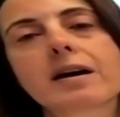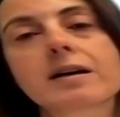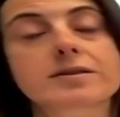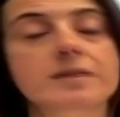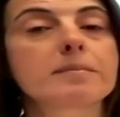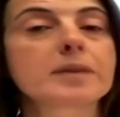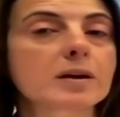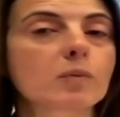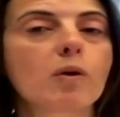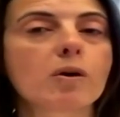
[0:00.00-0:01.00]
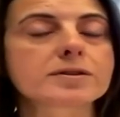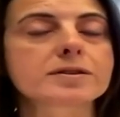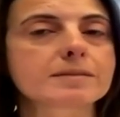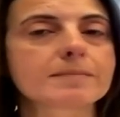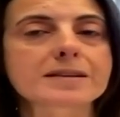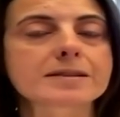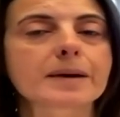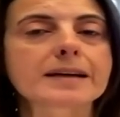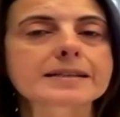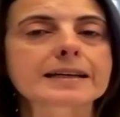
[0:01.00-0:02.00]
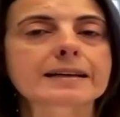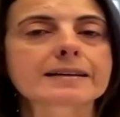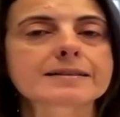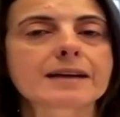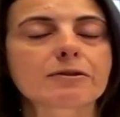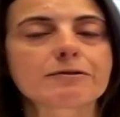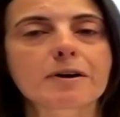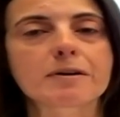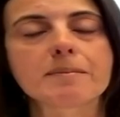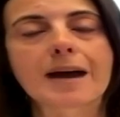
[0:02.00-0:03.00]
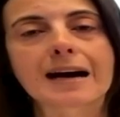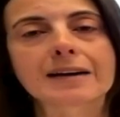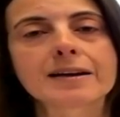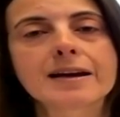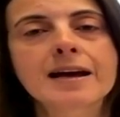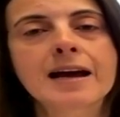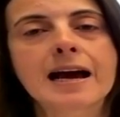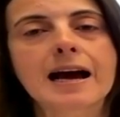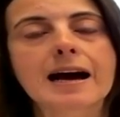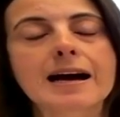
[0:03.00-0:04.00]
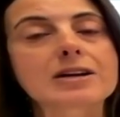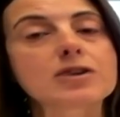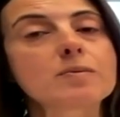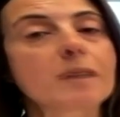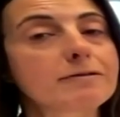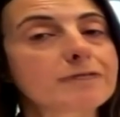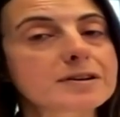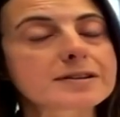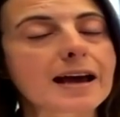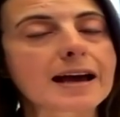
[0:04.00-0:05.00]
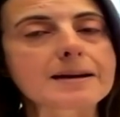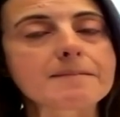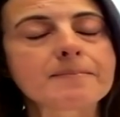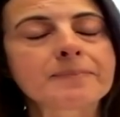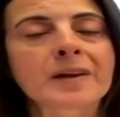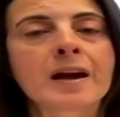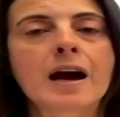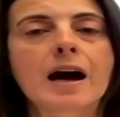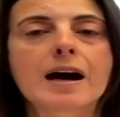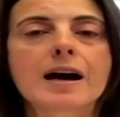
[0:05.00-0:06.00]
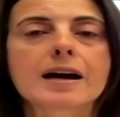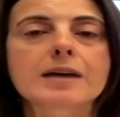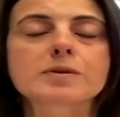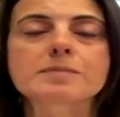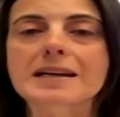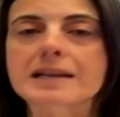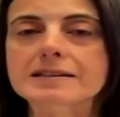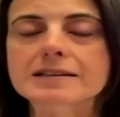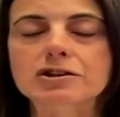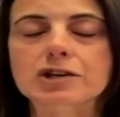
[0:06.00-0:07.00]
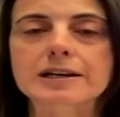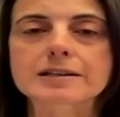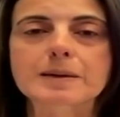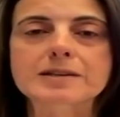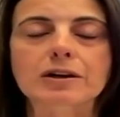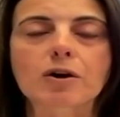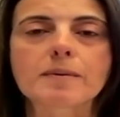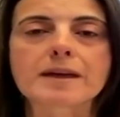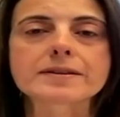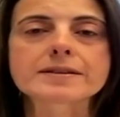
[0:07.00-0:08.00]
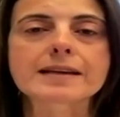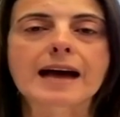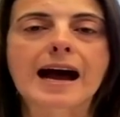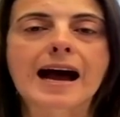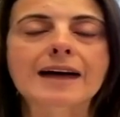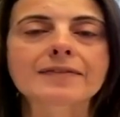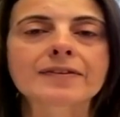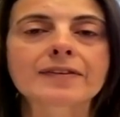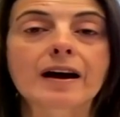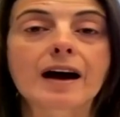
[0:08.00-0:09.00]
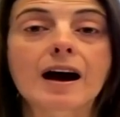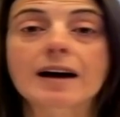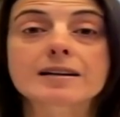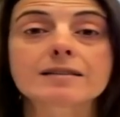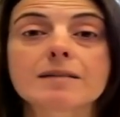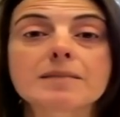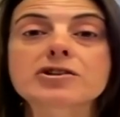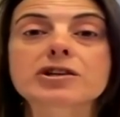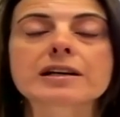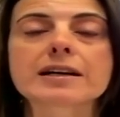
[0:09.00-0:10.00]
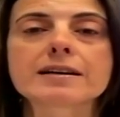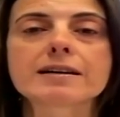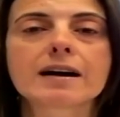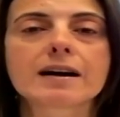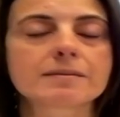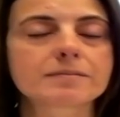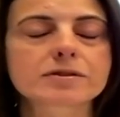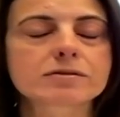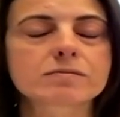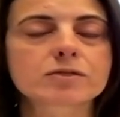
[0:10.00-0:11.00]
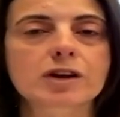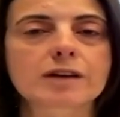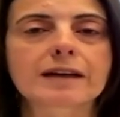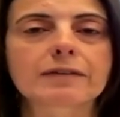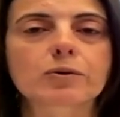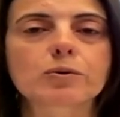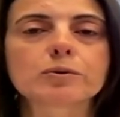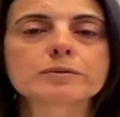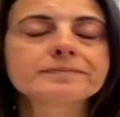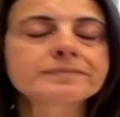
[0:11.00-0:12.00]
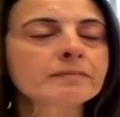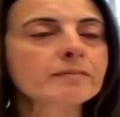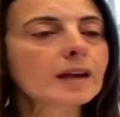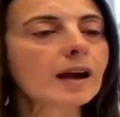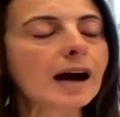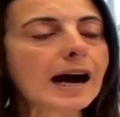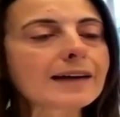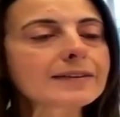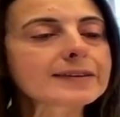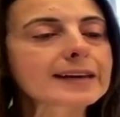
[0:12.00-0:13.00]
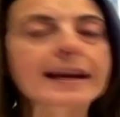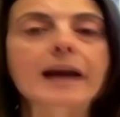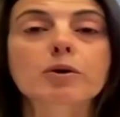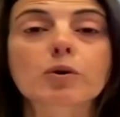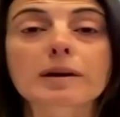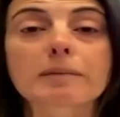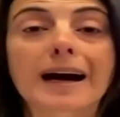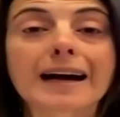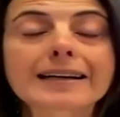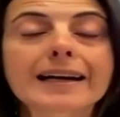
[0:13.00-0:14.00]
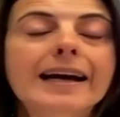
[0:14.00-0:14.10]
somebody was masturbating down the phone, a man. He knew my first name. He was making sexually explicit comments, and I immediately shut down the call. And he kept calling back.